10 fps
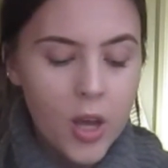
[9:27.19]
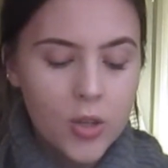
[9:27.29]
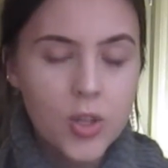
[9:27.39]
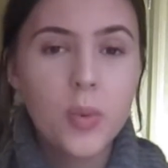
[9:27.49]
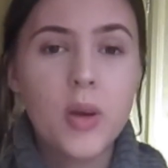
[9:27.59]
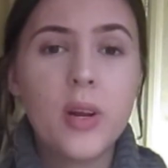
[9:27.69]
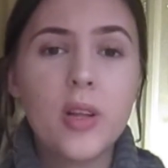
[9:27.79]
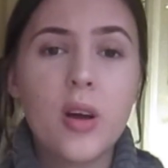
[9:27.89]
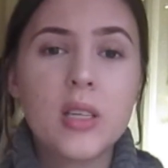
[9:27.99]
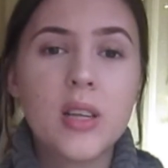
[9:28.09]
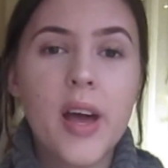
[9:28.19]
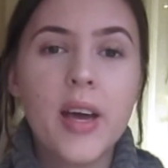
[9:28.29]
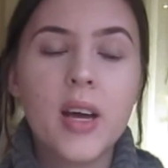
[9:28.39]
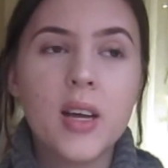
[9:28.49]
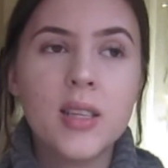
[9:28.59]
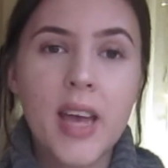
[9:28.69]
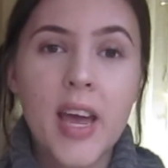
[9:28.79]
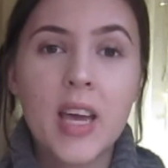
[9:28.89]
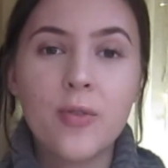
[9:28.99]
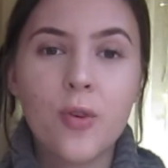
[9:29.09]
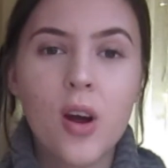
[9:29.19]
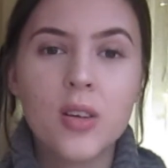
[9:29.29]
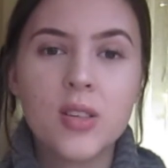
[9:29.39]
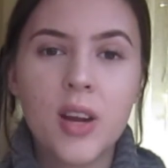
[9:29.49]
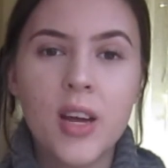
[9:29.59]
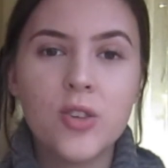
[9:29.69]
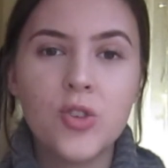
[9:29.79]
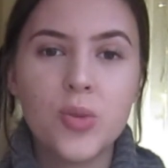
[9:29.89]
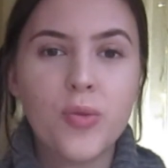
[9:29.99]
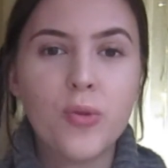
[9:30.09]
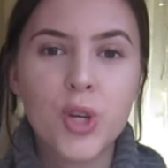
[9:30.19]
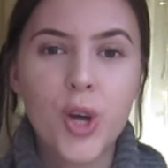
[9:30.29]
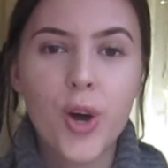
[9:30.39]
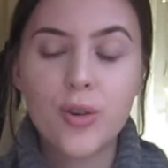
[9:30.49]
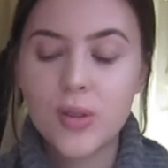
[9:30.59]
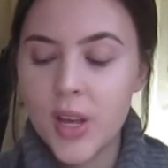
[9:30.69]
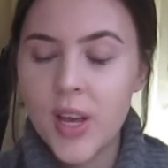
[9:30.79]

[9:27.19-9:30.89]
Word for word: so it'll be a really nice like day for us like to do before she goes